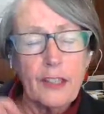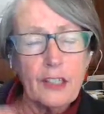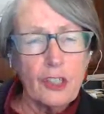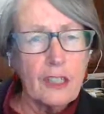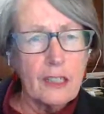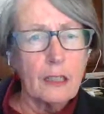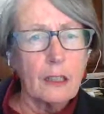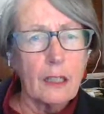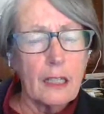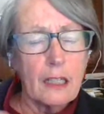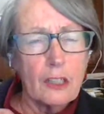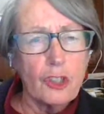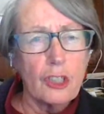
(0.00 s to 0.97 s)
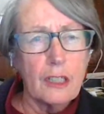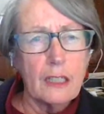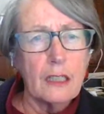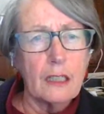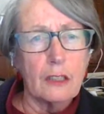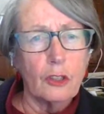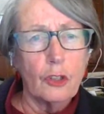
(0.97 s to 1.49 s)
I think she's an
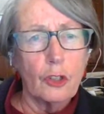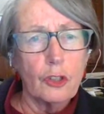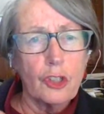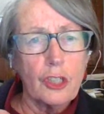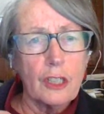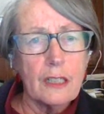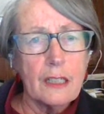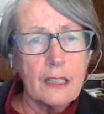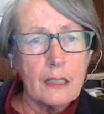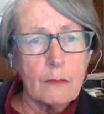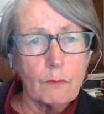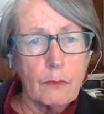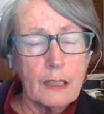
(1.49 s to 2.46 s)
engineer. You know, she's